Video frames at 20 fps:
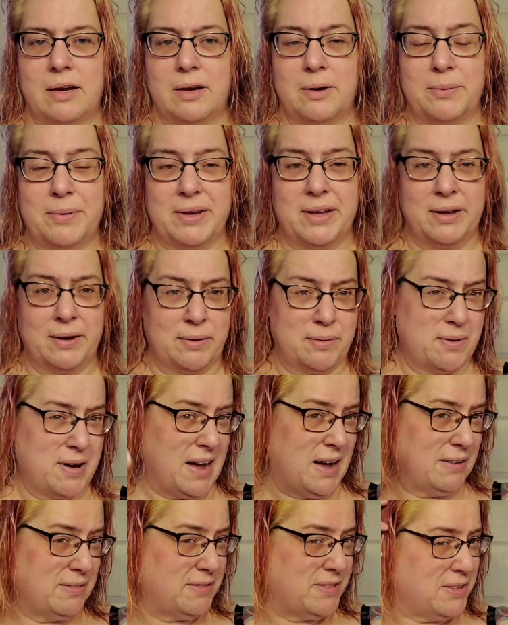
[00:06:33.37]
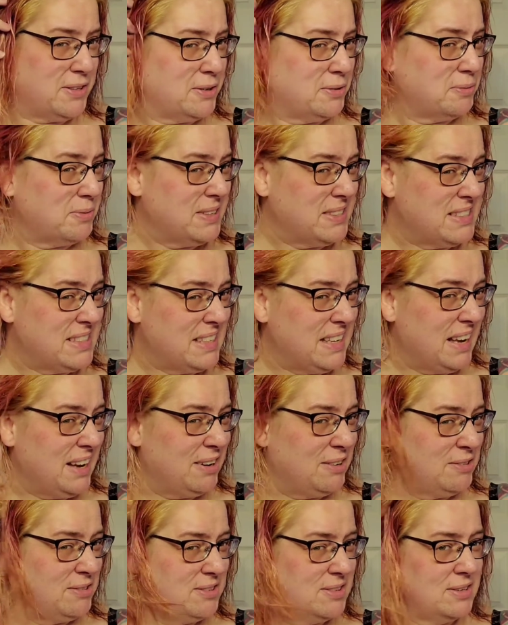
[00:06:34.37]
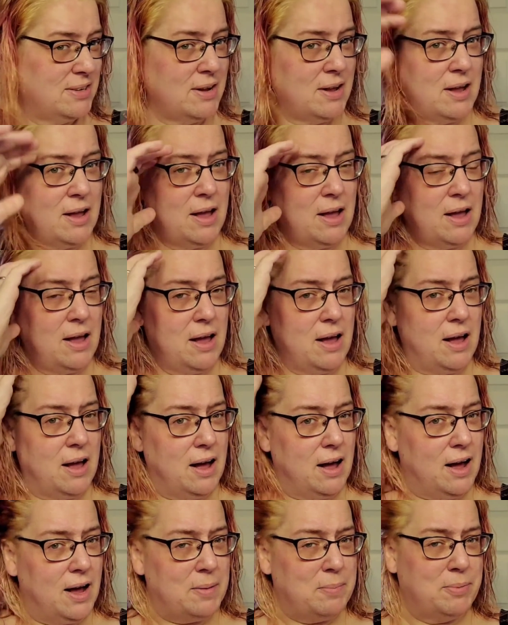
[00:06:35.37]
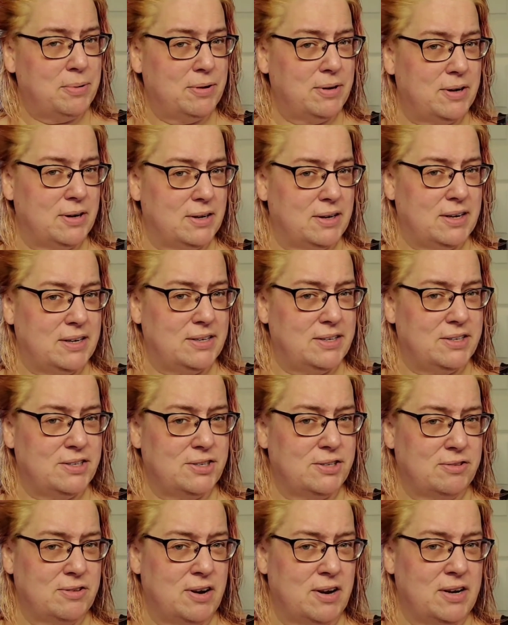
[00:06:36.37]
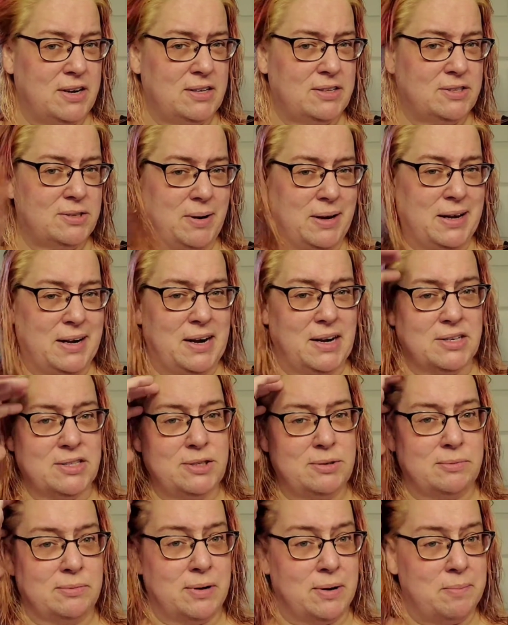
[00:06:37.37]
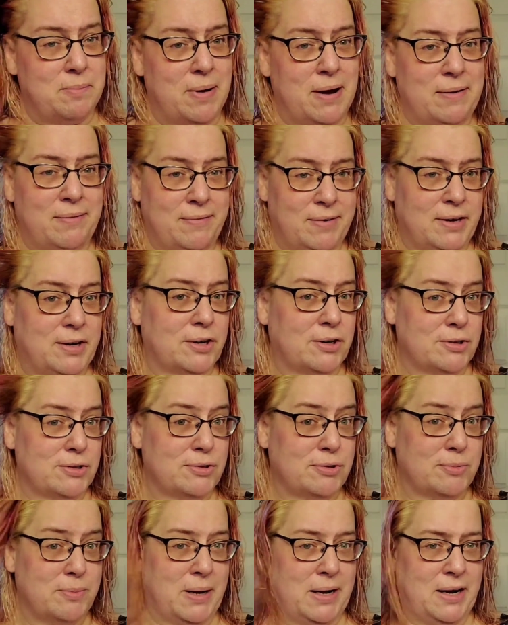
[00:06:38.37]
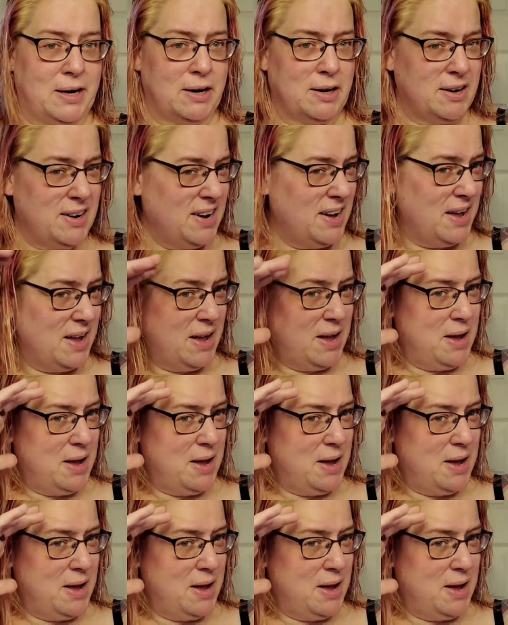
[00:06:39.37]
Here we go. After rinsing out, I put a conditioner on it so I can actually run my fingers through my hair.